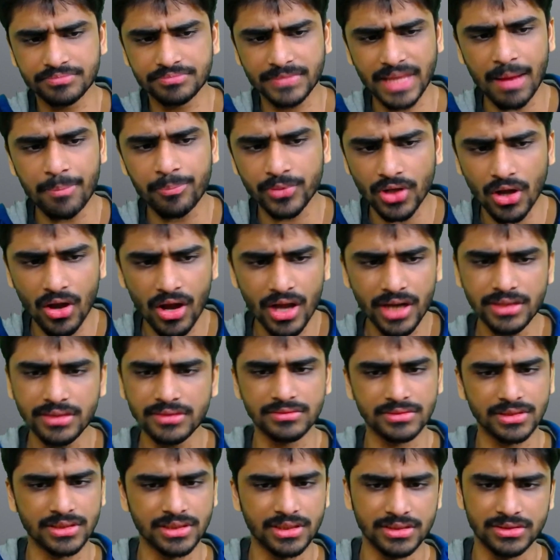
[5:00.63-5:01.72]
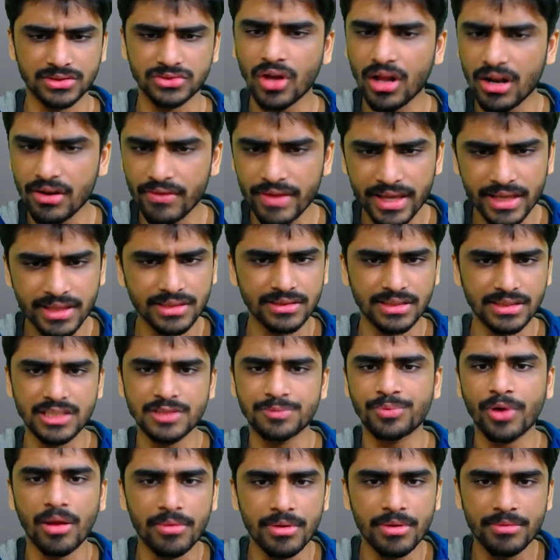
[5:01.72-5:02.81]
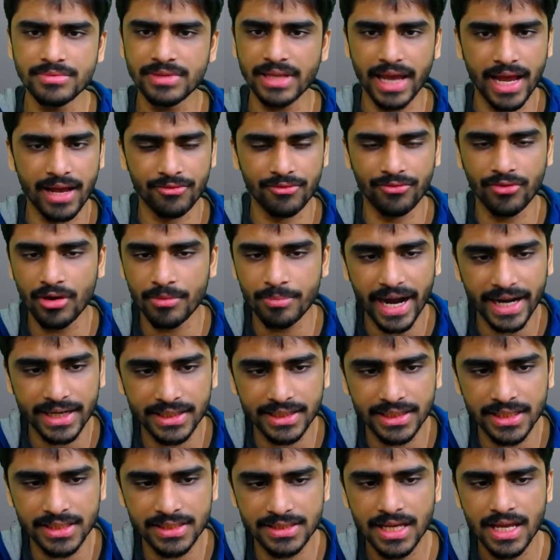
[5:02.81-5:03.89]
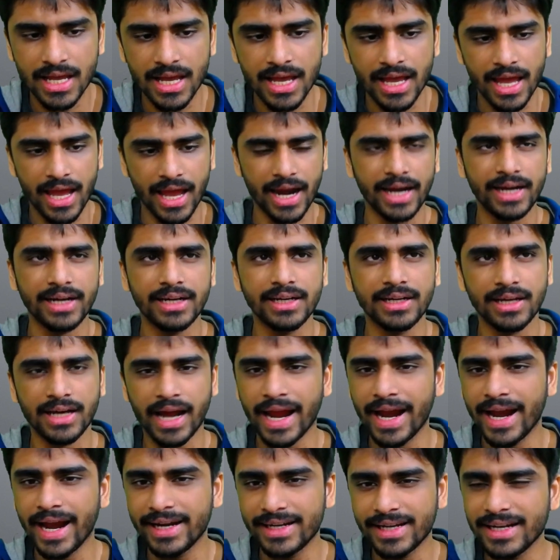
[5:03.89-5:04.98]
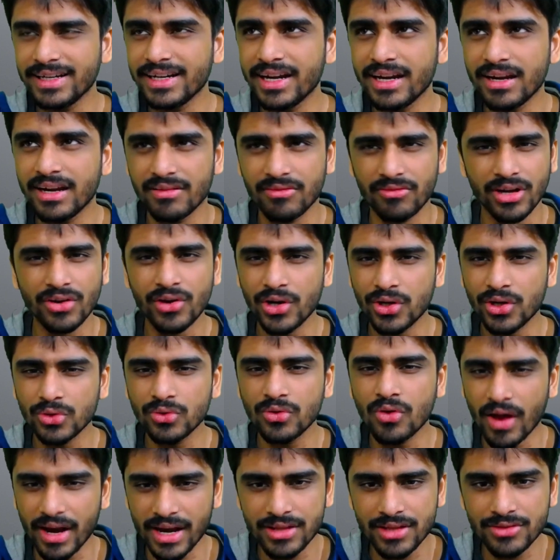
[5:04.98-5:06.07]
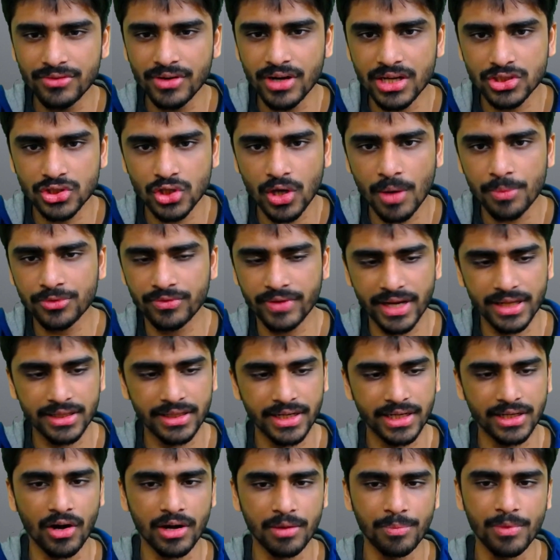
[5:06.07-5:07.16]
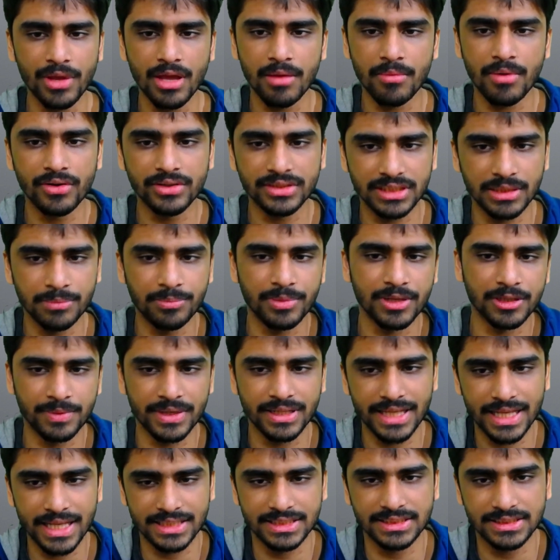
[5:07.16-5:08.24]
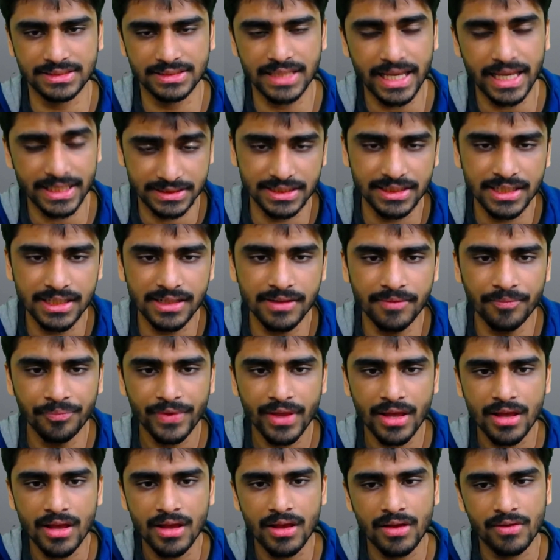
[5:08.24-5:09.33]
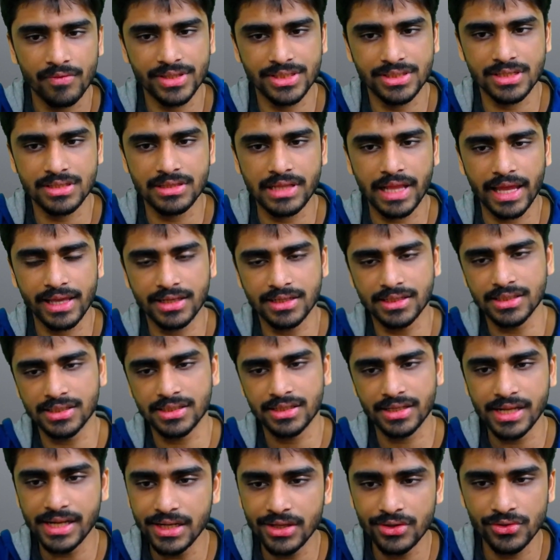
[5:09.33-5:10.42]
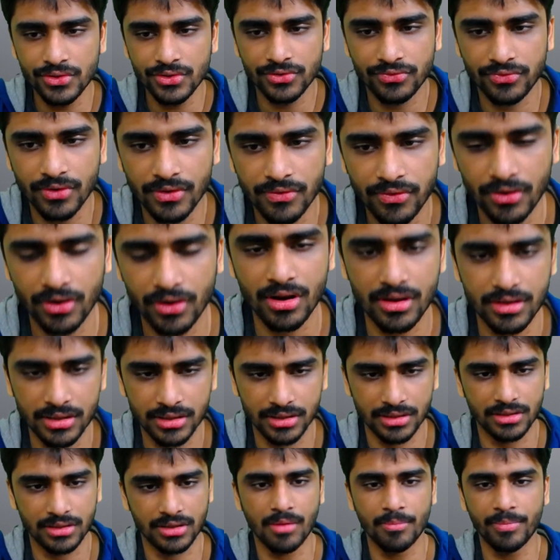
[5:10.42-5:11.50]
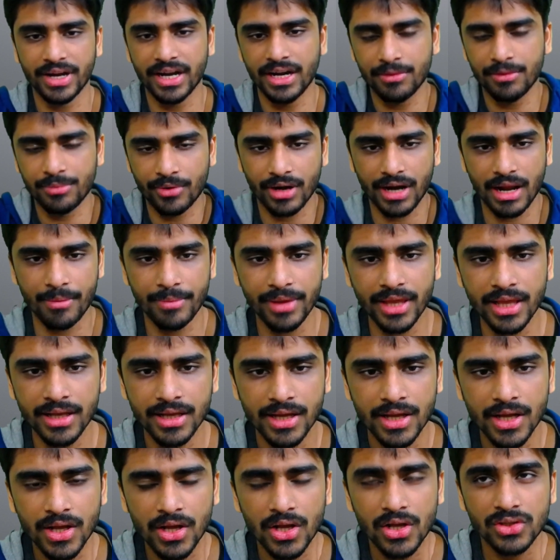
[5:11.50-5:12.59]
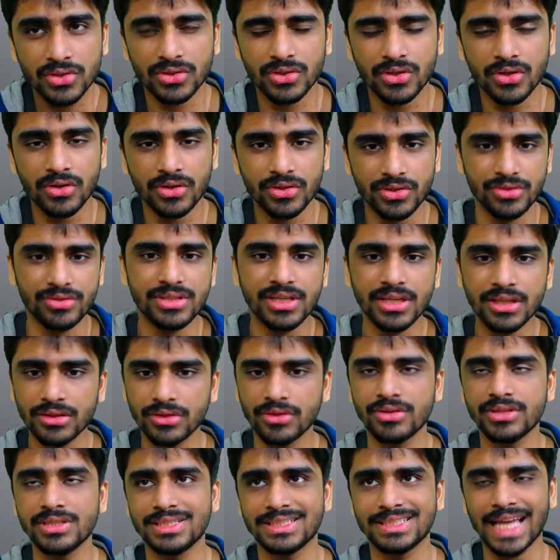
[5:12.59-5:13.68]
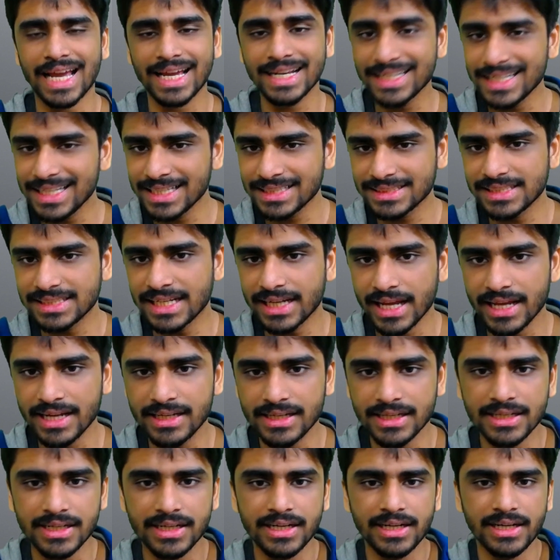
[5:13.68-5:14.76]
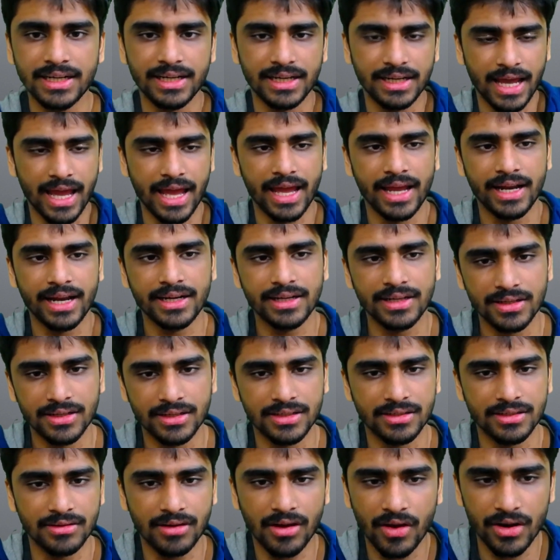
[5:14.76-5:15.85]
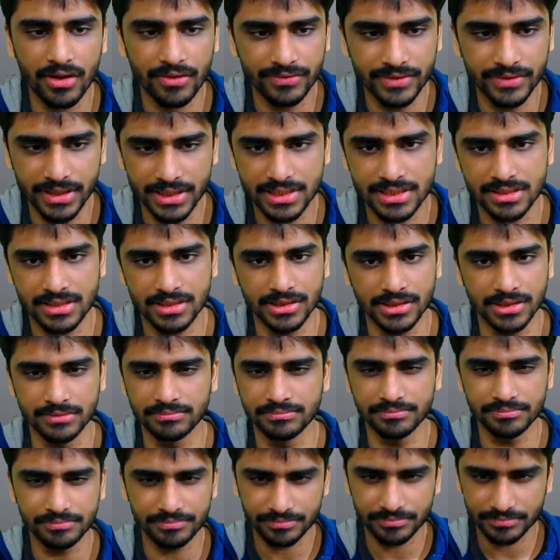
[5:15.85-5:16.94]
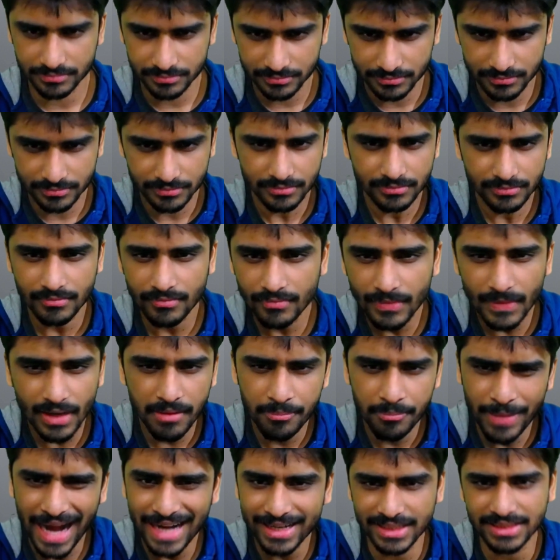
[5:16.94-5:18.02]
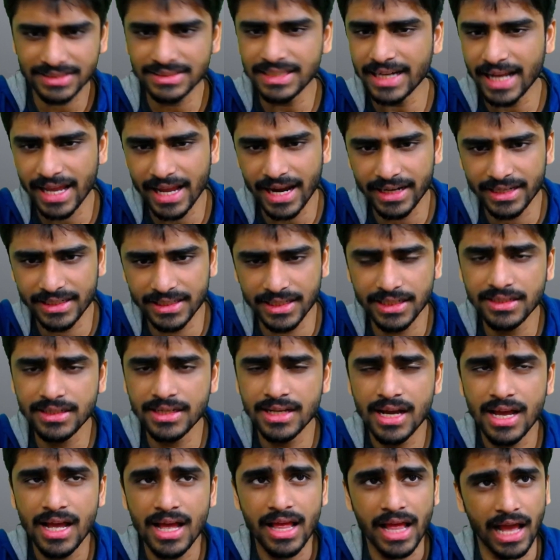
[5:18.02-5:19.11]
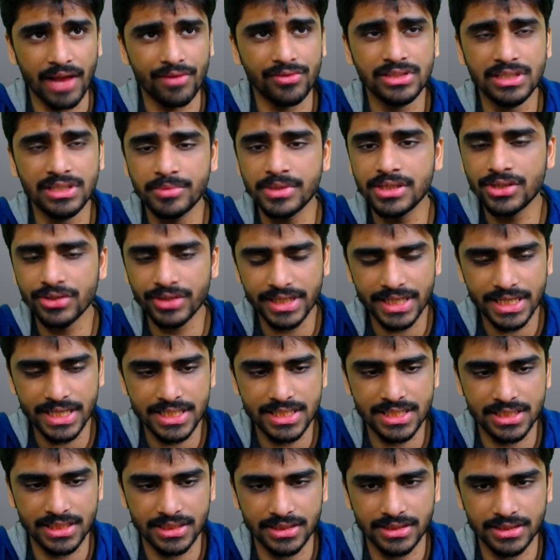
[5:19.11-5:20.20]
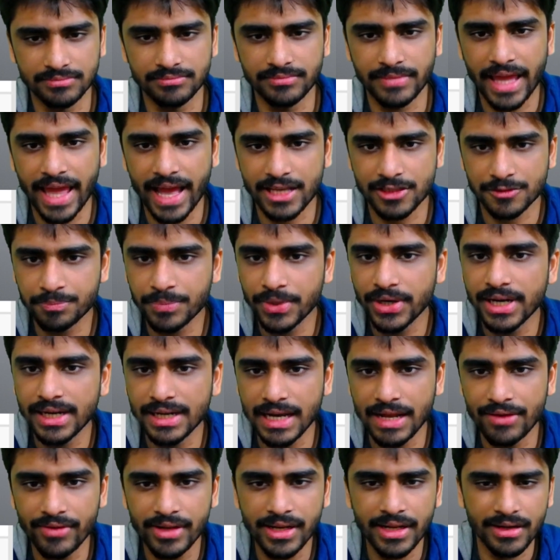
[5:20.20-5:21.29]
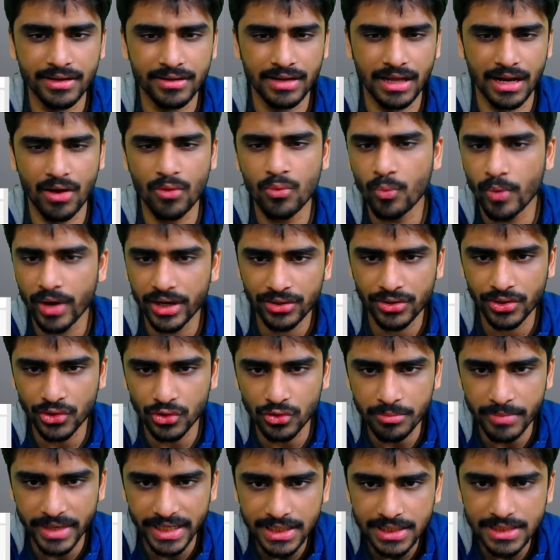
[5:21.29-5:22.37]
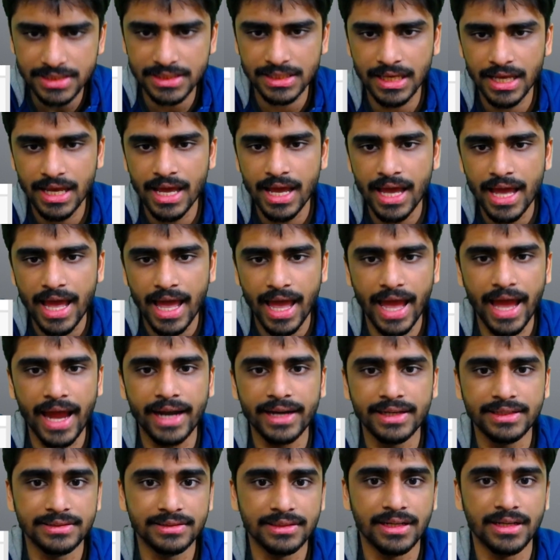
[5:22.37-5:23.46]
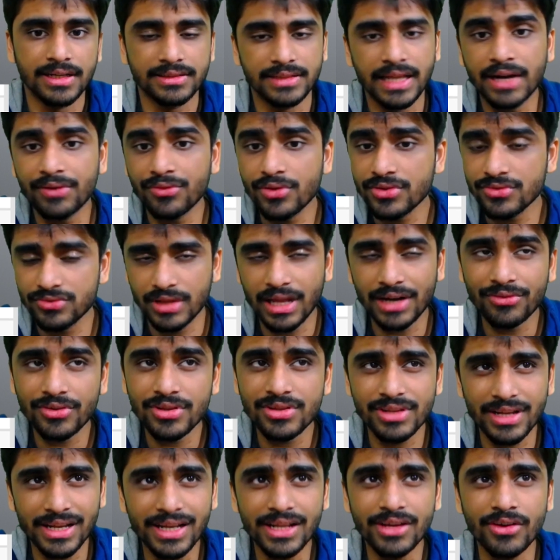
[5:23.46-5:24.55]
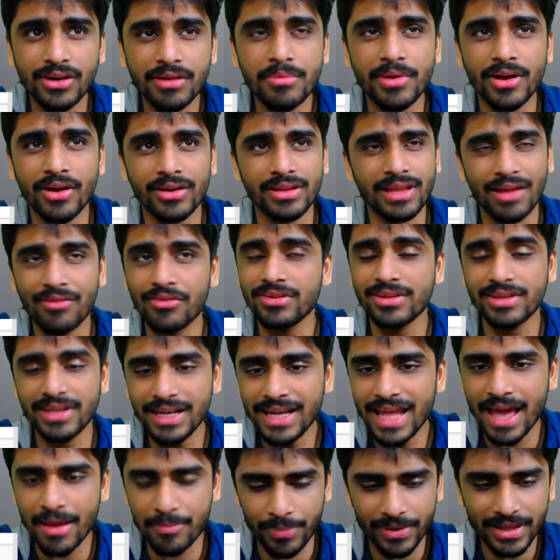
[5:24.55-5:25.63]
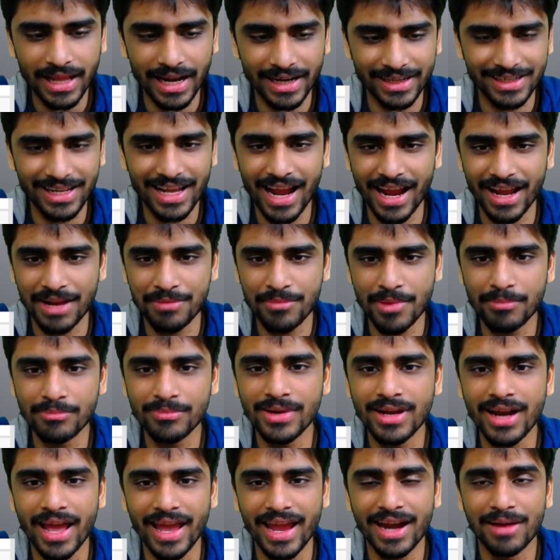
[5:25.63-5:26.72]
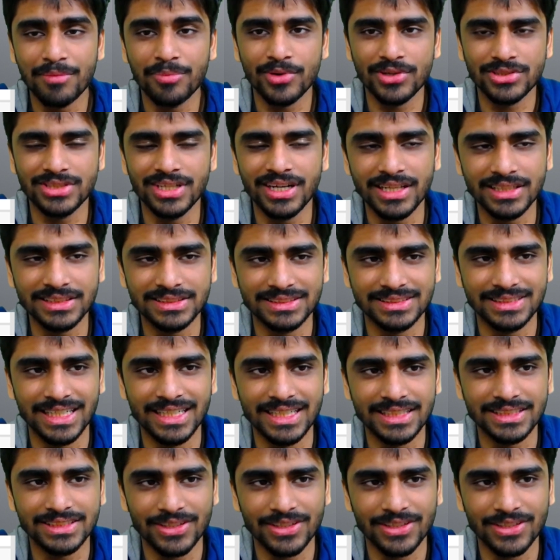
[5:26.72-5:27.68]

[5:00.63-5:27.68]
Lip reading: kept on solving these problems for practice And I attended one or two college workshops where they taught me about C++ STL, which is like really useful for competitive programming. So using those techniques that I learned and all of this practice that I had done, I was able to reach expert level in around 1 to 2 months. And that was really good because I was really happy that day. I remember I had posted a status